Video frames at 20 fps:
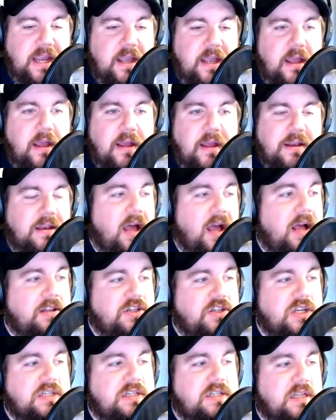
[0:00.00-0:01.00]
not just
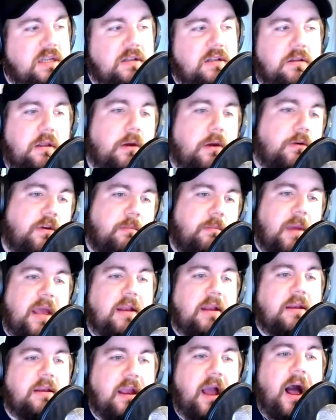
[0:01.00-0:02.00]
that they're demanding
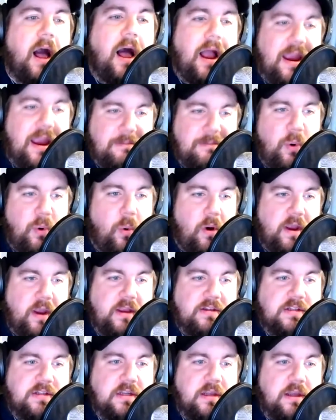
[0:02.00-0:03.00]
HiPoint,
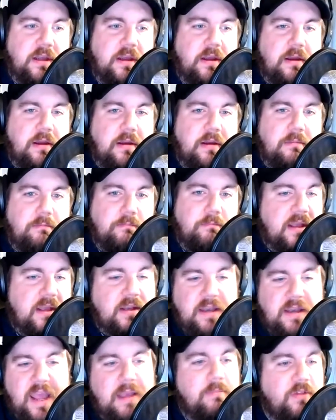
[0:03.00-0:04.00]

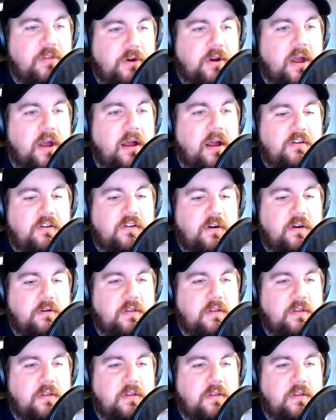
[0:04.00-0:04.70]
name everybody certain thing.